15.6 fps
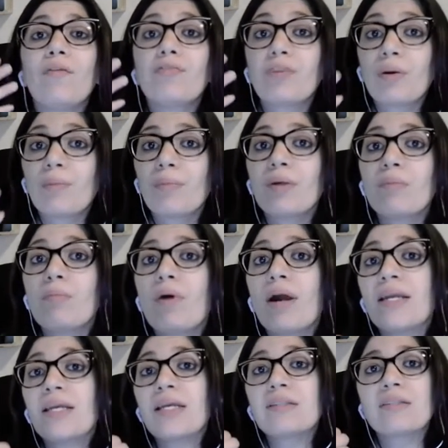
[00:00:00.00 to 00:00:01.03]
from the
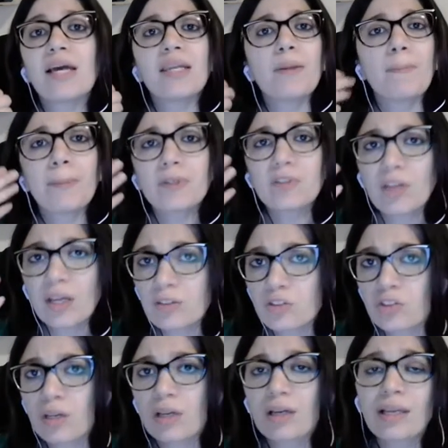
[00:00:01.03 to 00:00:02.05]
market, any
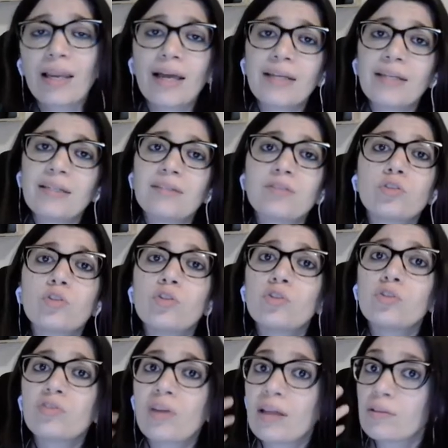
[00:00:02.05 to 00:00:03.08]
potential clients
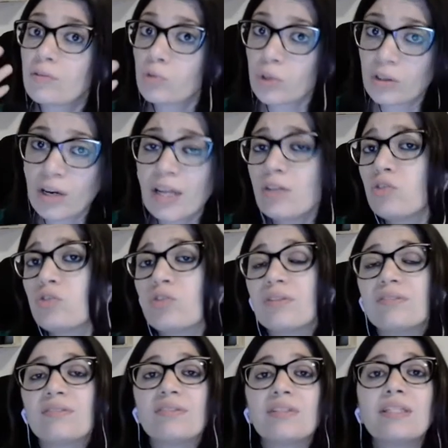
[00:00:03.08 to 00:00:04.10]
who said we're
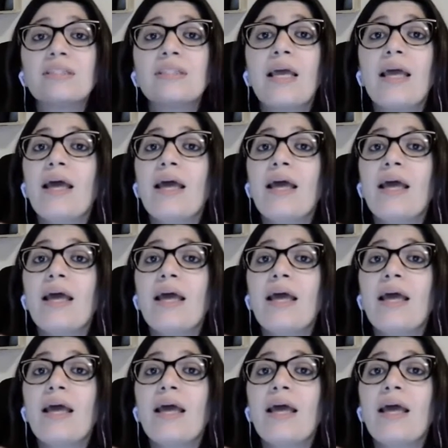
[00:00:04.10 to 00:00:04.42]
interested.